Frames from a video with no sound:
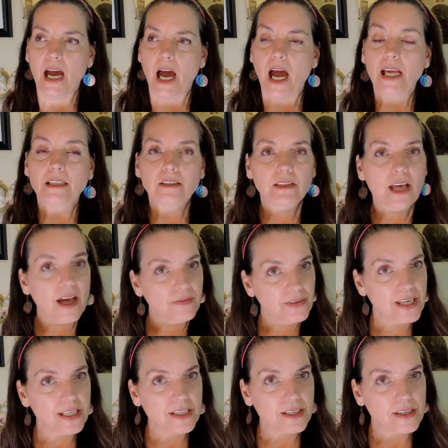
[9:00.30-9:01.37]
I love
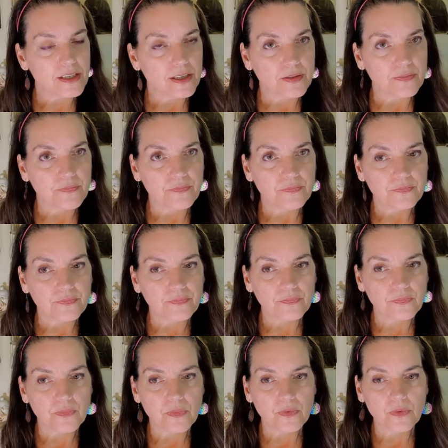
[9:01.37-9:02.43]
it,
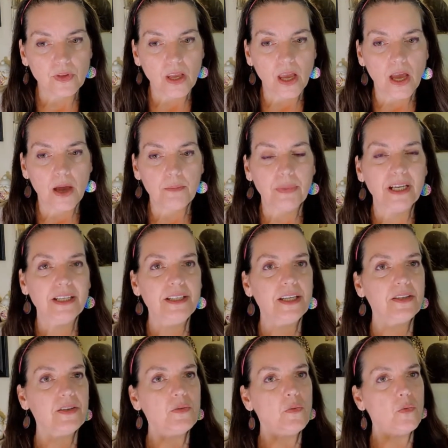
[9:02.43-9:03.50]
but it
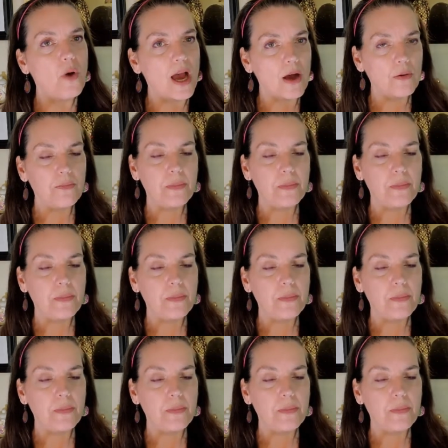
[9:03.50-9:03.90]
doesn't wow